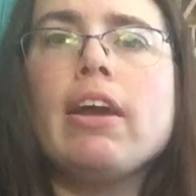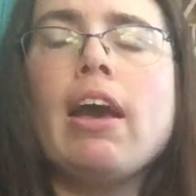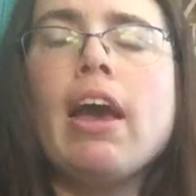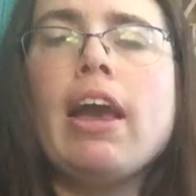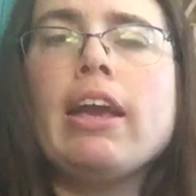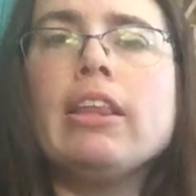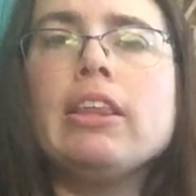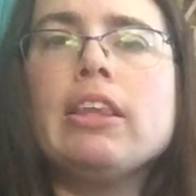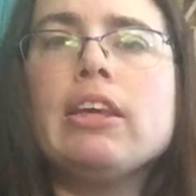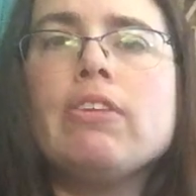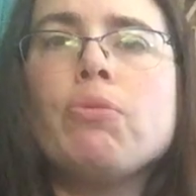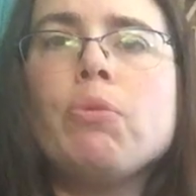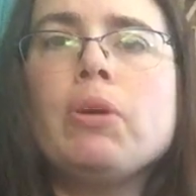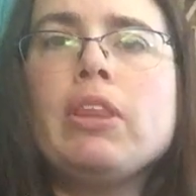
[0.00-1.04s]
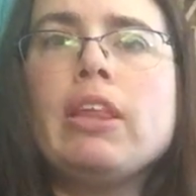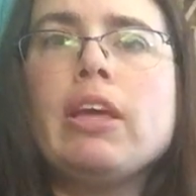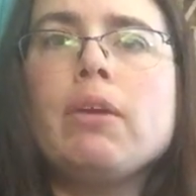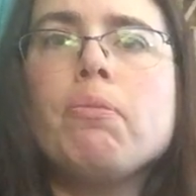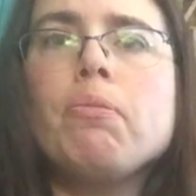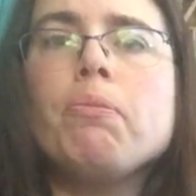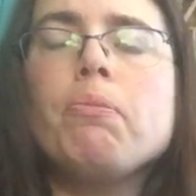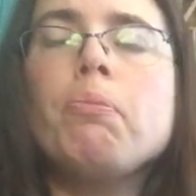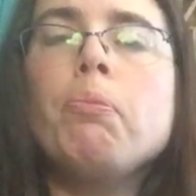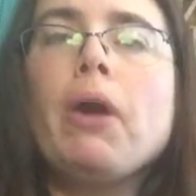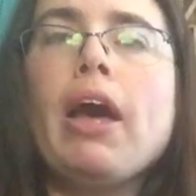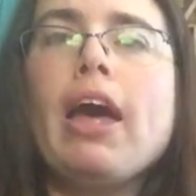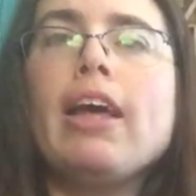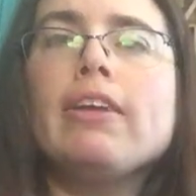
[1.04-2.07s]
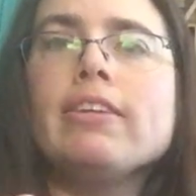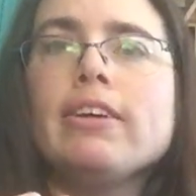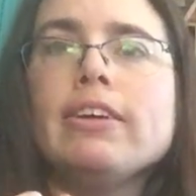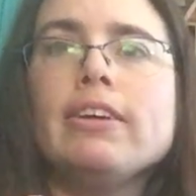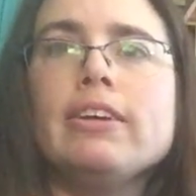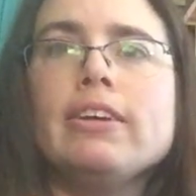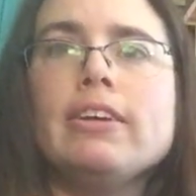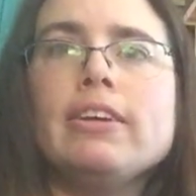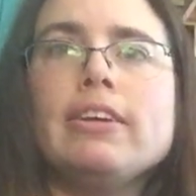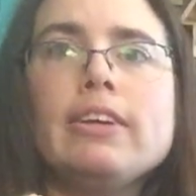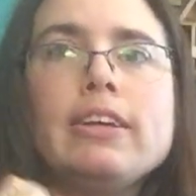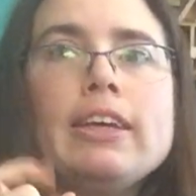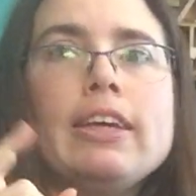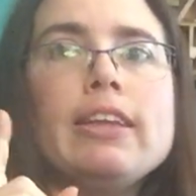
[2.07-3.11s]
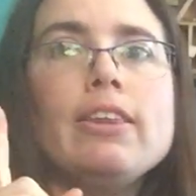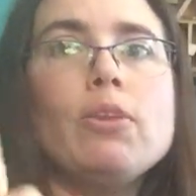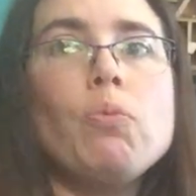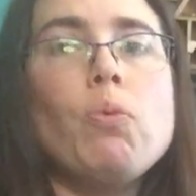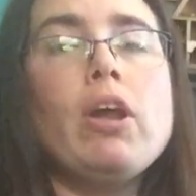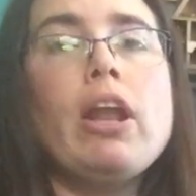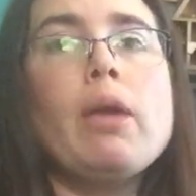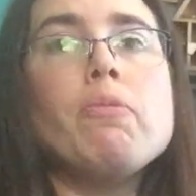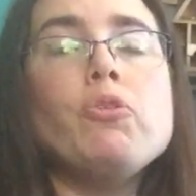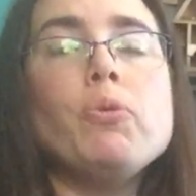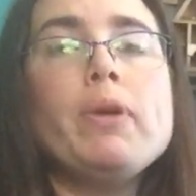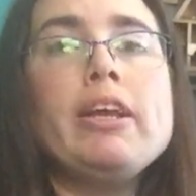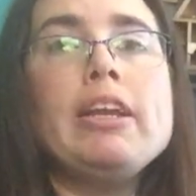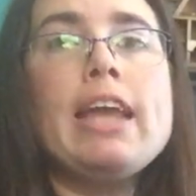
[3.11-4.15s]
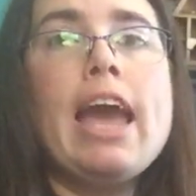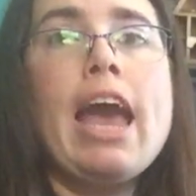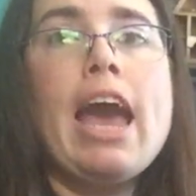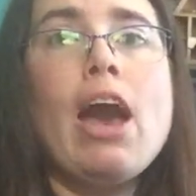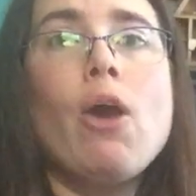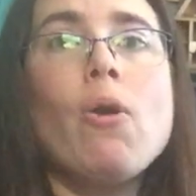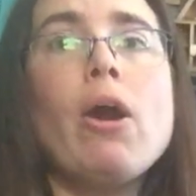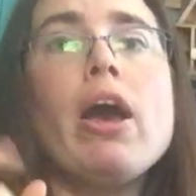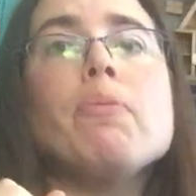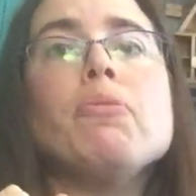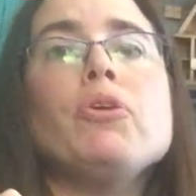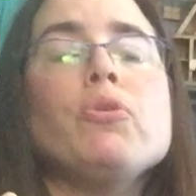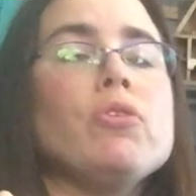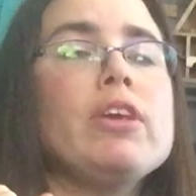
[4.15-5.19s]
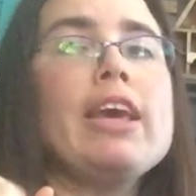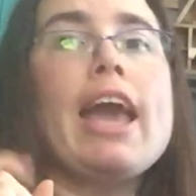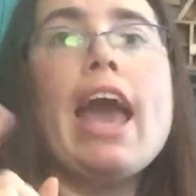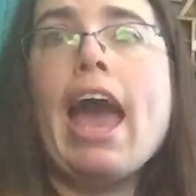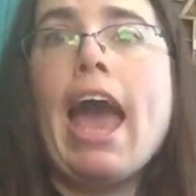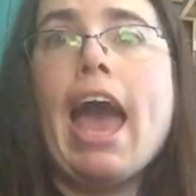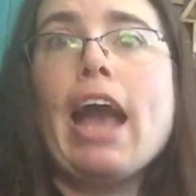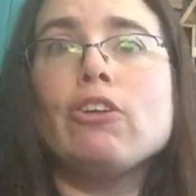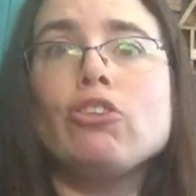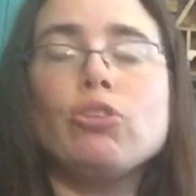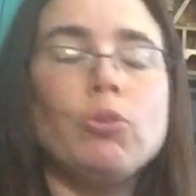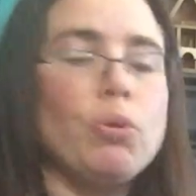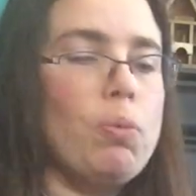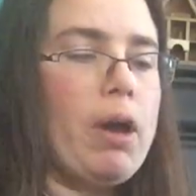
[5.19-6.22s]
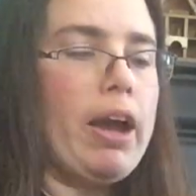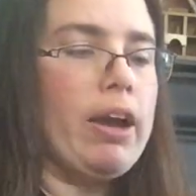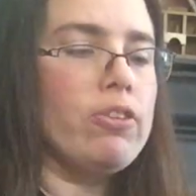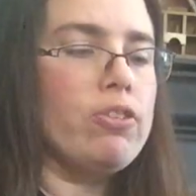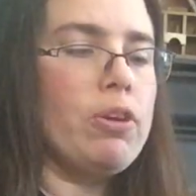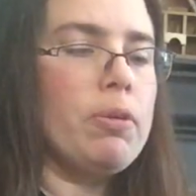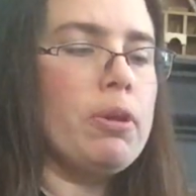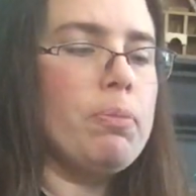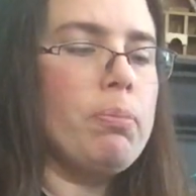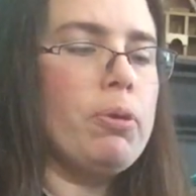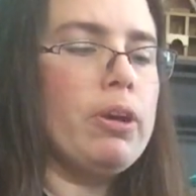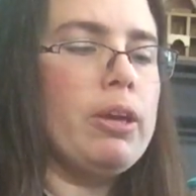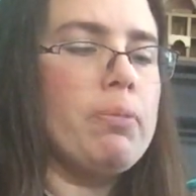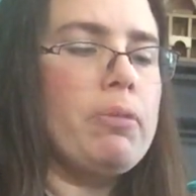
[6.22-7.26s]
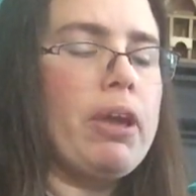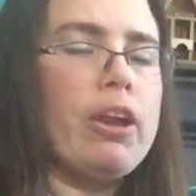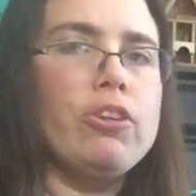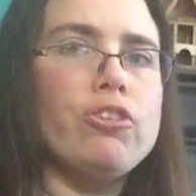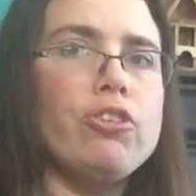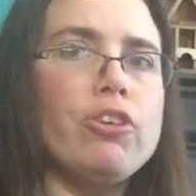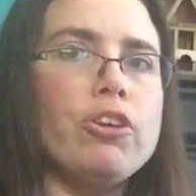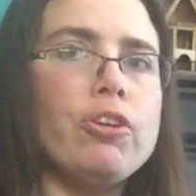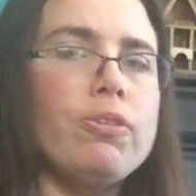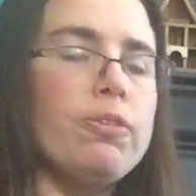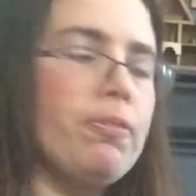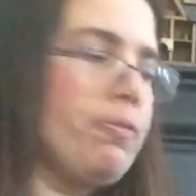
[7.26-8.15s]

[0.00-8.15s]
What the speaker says: I can live with him, but the one I'm doing now, I'm using actual wire. So I'm going to put him down and show you.